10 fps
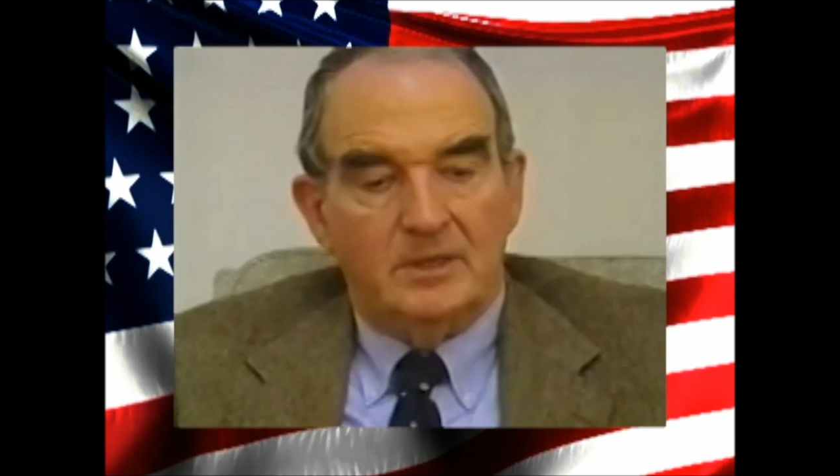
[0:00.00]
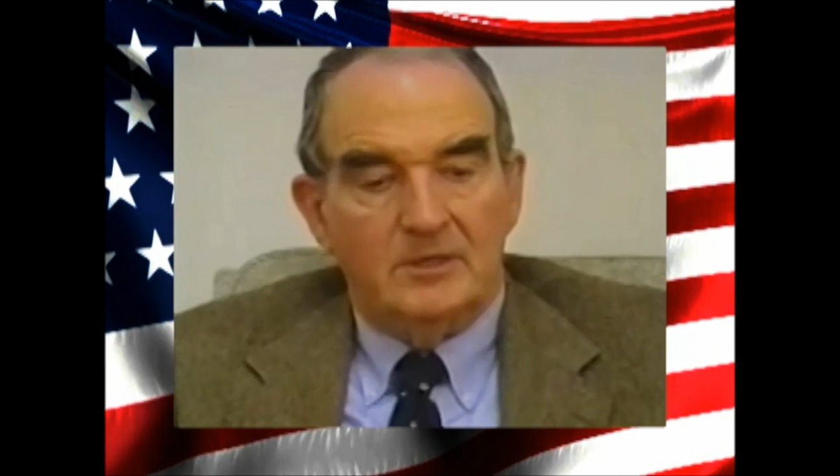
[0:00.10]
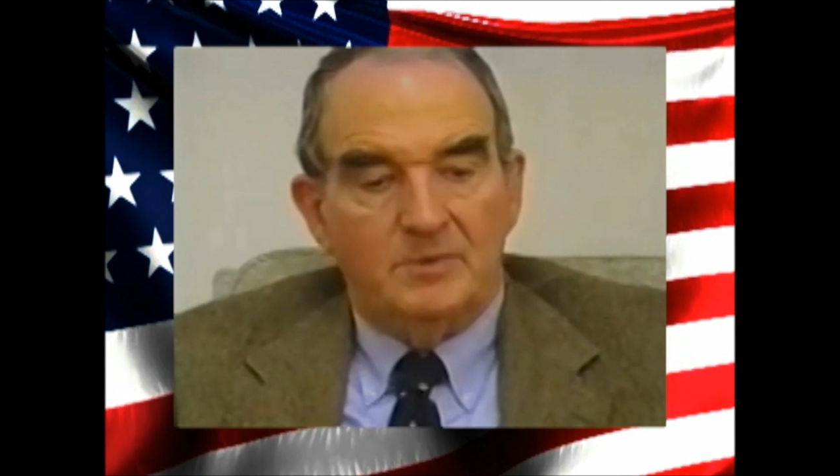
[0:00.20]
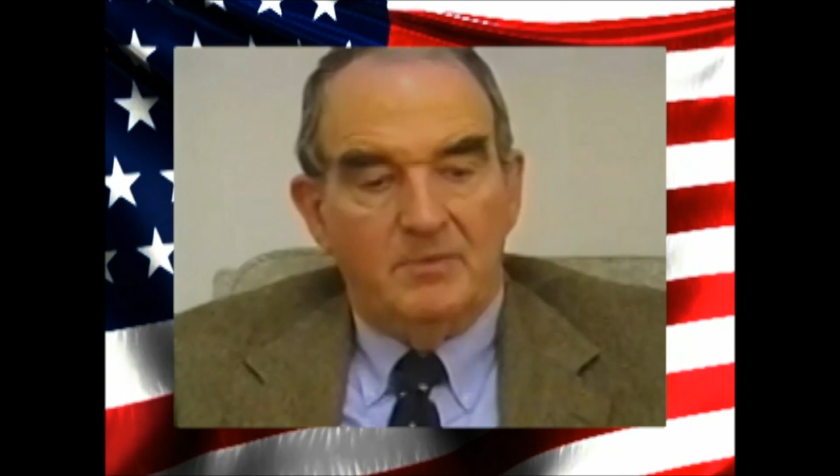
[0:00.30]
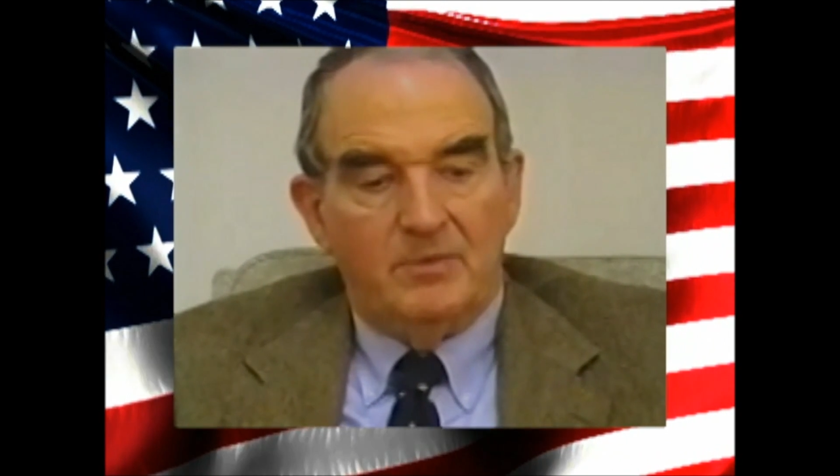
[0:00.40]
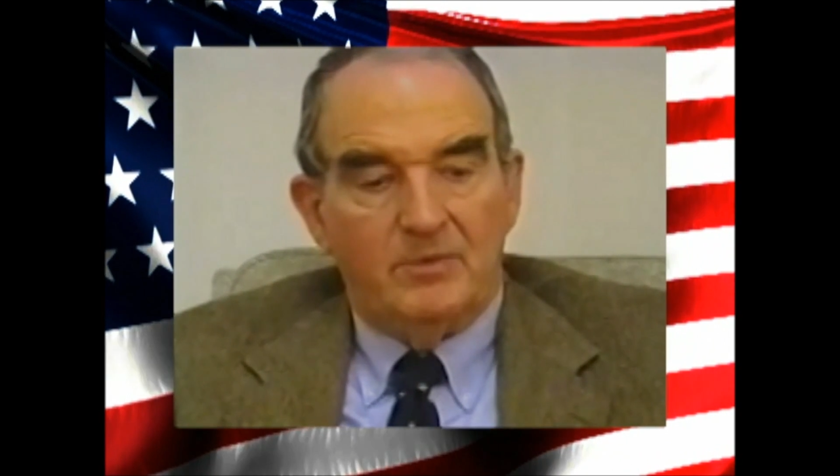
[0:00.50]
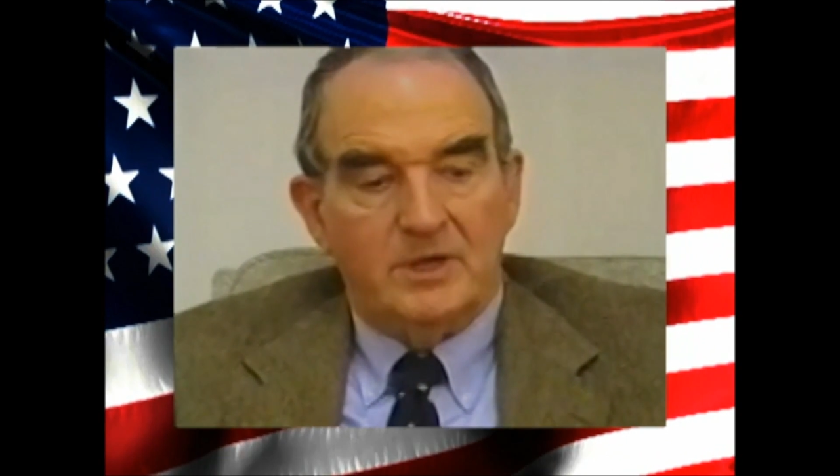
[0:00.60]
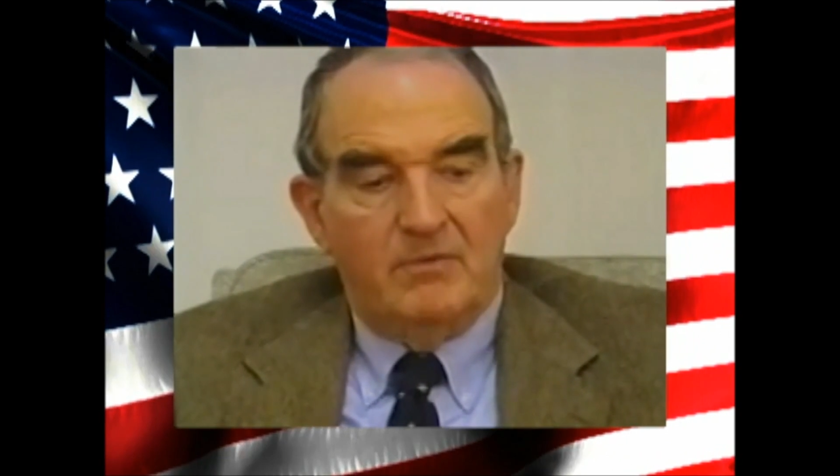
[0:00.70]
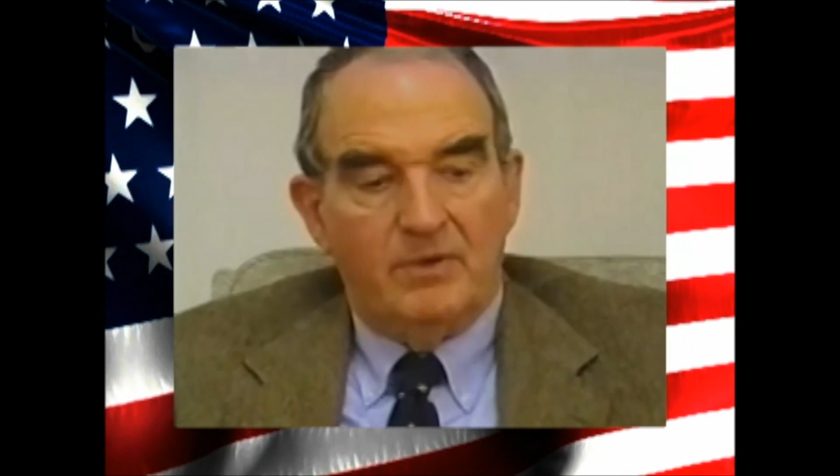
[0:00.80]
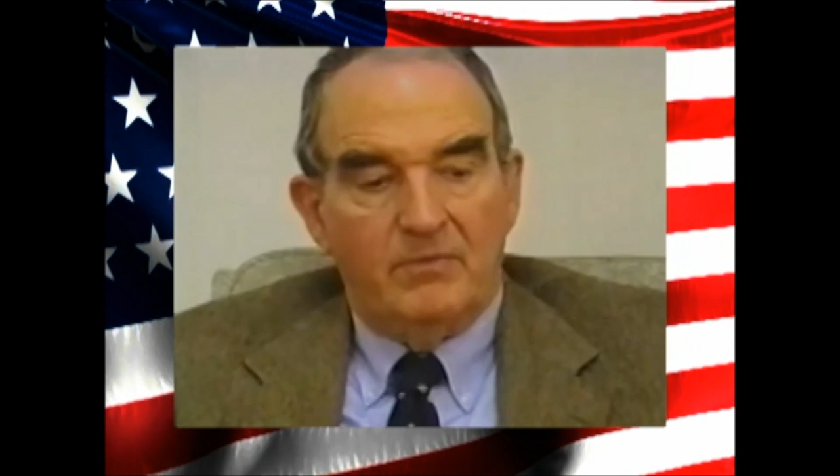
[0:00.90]
these people were
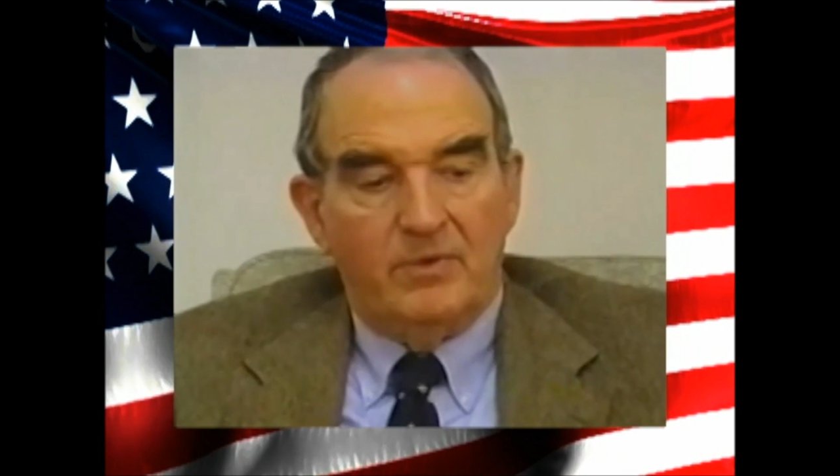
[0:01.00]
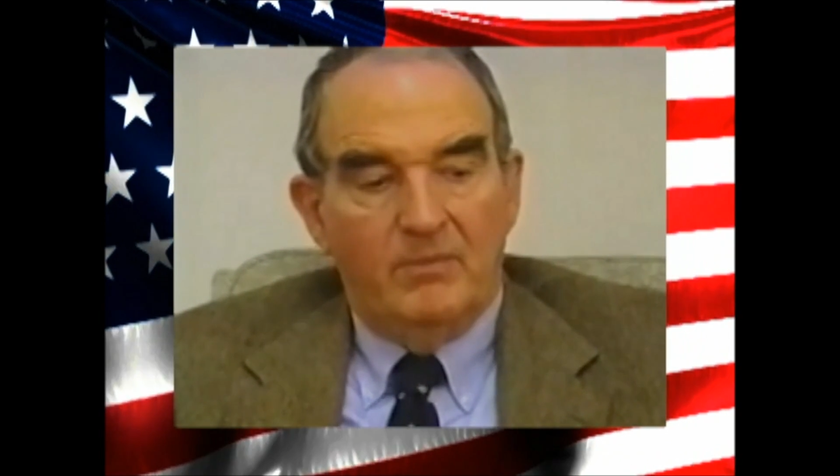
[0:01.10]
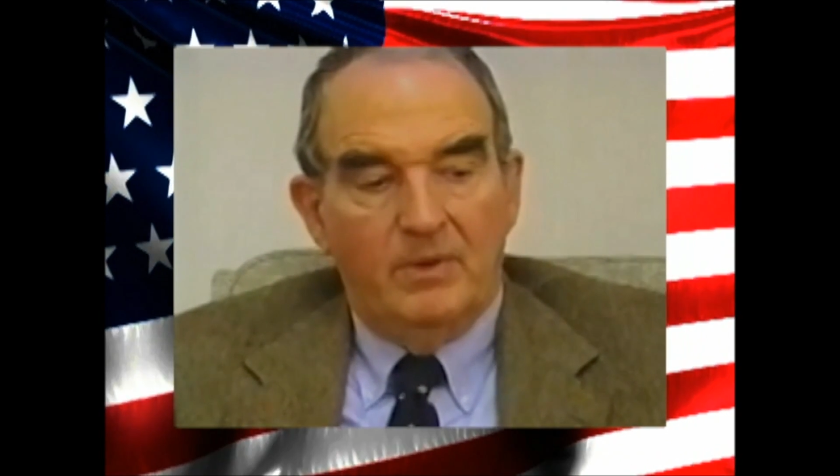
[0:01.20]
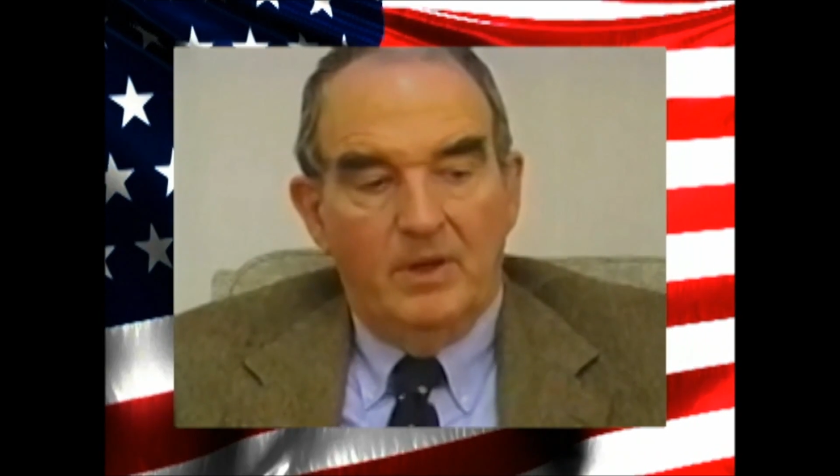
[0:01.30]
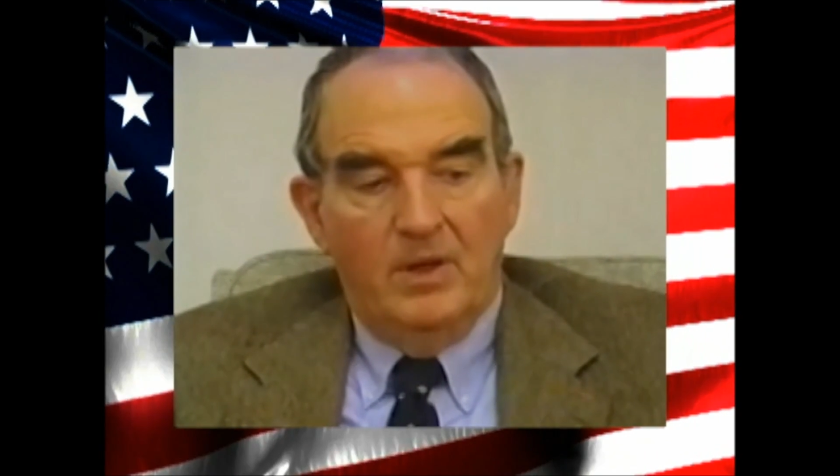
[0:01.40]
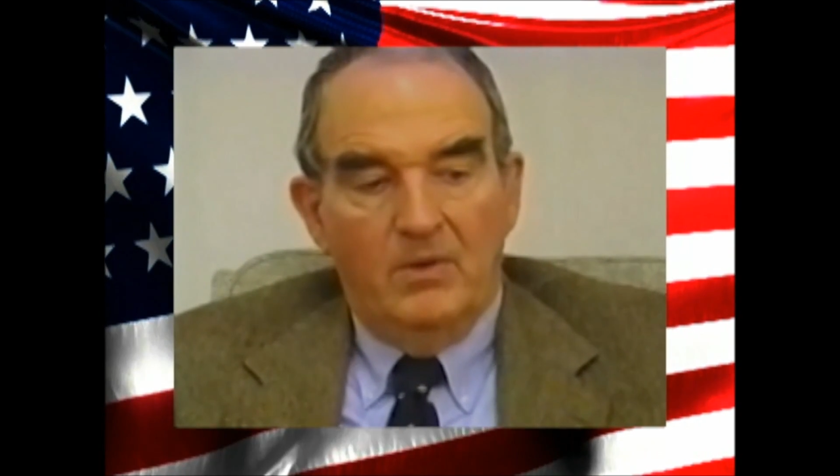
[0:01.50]
suffering from